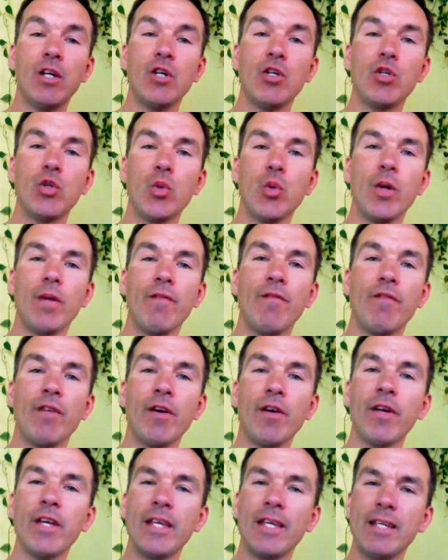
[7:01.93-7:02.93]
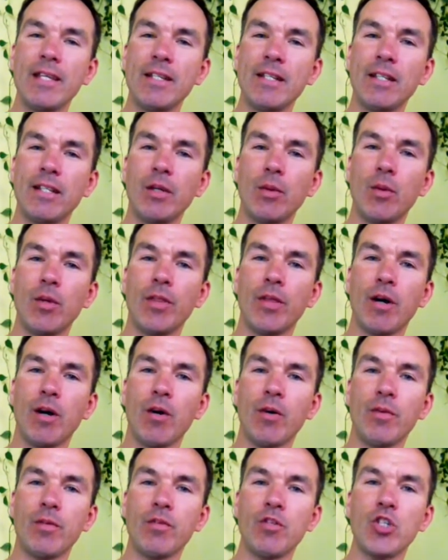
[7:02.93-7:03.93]
to it very easily
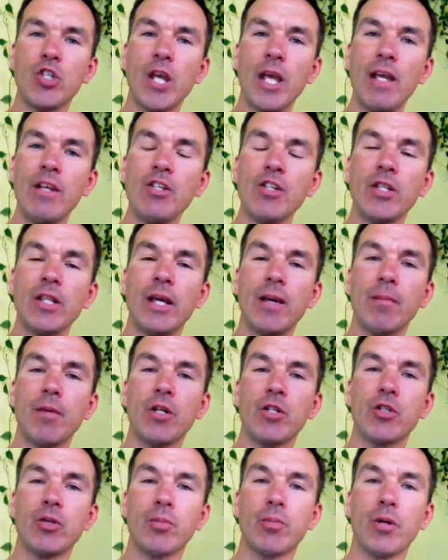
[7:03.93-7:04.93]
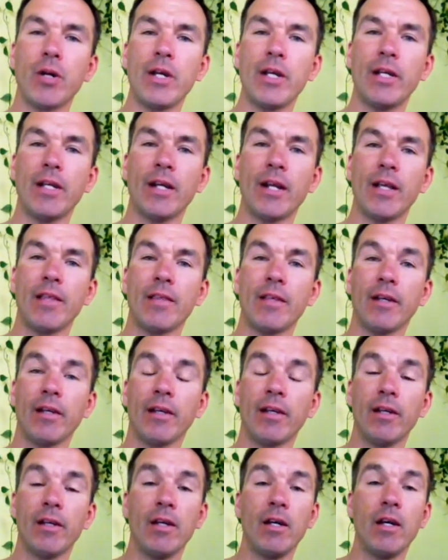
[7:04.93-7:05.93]
without changing that much or breaking anything.